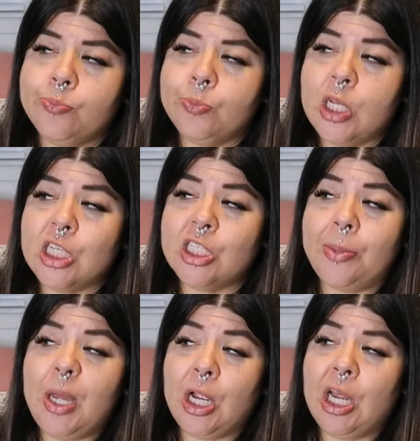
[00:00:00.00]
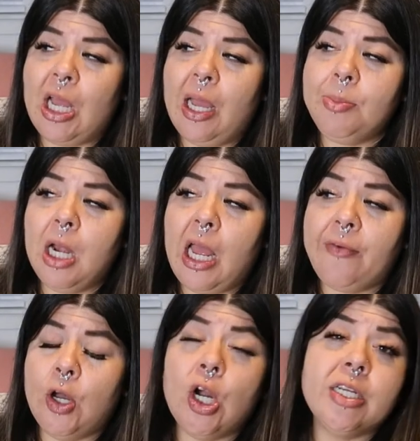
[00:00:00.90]
Because I'm not gonna, I'm gonna
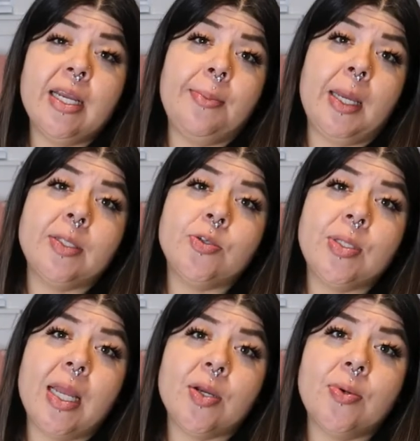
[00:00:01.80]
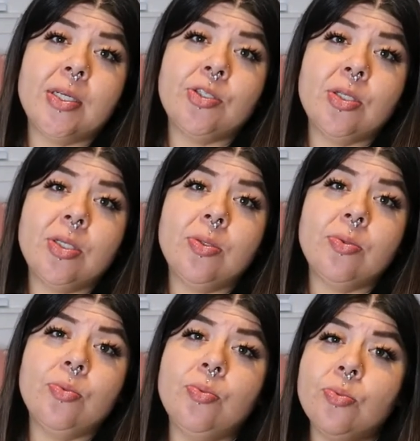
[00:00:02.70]
have a hard time answering that question.